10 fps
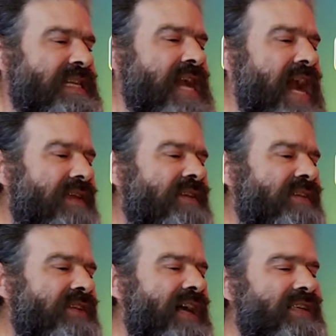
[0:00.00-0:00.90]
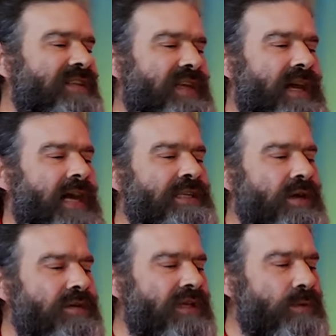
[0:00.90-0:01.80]
Yeah, you see, that's it. I
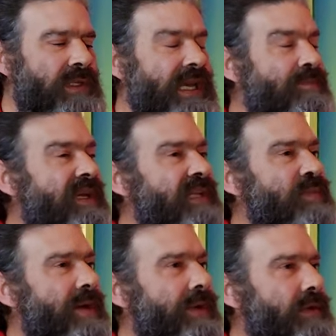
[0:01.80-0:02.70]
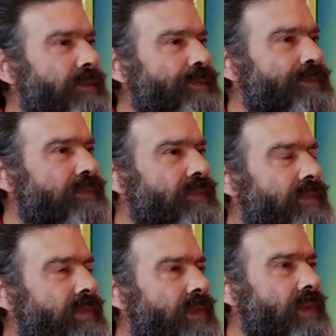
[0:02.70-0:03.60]
don't think we'll get Billy's burial.
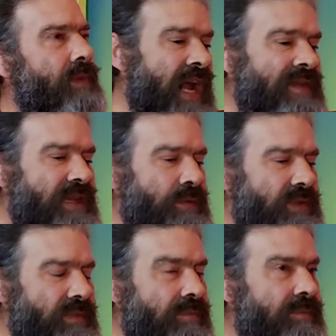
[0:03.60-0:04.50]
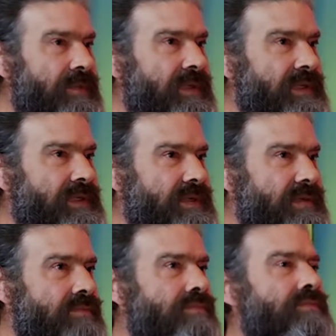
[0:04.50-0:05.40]
No. I think we'll.
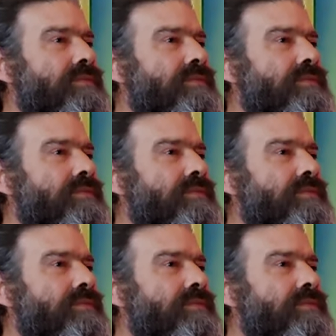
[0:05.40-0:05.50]
Ooh.